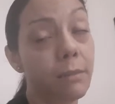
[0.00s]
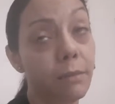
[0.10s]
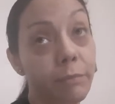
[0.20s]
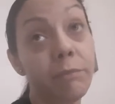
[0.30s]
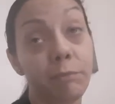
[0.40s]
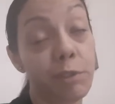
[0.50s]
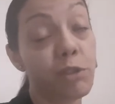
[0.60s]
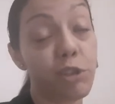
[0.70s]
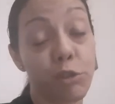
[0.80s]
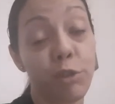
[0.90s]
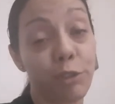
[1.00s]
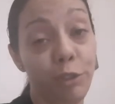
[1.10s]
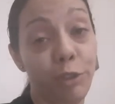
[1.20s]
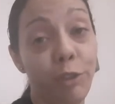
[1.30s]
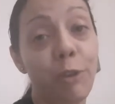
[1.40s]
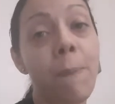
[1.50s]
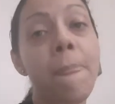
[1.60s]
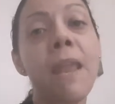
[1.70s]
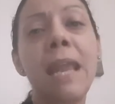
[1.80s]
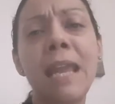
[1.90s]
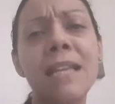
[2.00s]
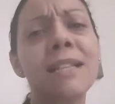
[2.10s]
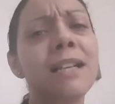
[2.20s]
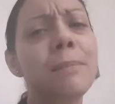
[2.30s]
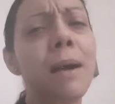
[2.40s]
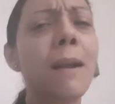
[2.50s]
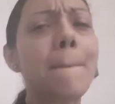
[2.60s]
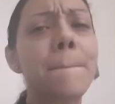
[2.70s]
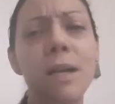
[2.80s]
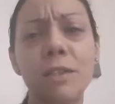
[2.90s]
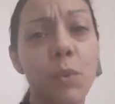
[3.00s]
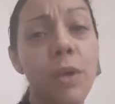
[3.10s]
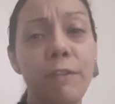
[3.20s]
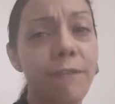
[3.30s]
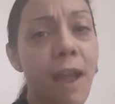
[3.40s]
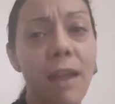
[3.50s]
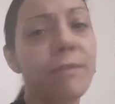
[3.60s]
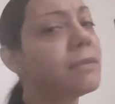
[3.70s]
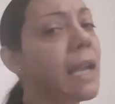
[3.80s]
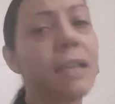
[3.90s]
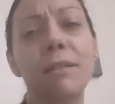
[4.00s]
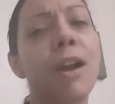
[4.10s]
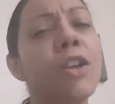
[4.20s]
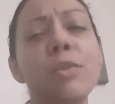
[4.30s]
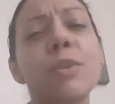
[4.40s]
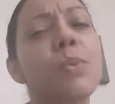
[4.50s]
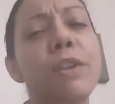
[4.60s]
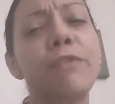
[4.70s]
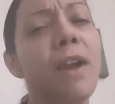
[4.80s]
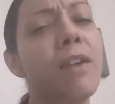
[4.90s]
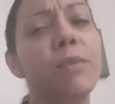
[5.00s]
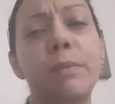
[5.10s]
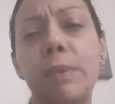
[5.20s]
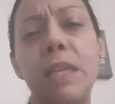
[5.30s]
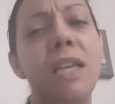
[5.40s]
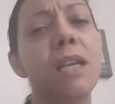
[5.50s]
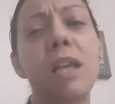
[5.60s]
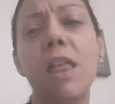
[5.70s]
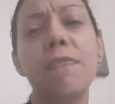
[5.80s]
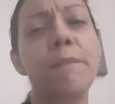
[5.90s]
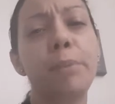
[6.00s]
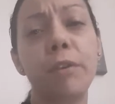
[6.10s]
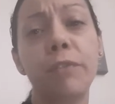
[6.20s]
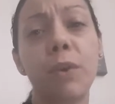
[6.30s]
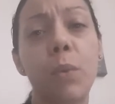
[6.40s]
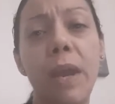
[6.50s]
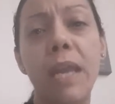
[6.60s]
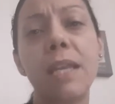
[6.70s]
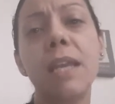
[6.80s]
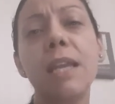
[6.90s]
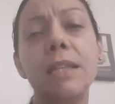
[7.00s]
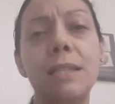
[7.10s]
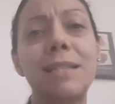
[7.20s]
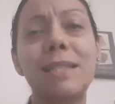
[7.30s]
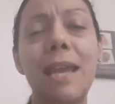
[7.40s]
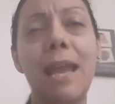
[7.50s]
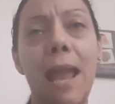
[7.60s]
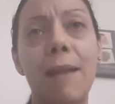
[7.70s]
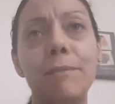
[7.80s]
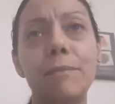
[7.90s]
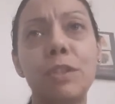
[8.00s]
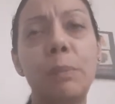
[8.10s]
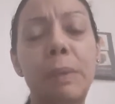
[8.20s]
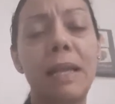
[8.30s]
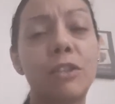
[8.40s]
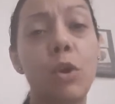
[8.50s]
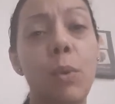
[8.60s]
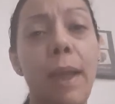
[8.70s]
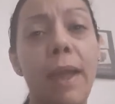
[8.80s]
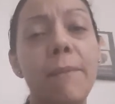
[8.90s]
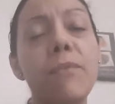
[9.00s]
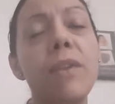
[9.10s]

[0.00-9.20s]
I'm a real short girl, is like about $125. Like 125 would be the perfect weight to stay at, to plateau at.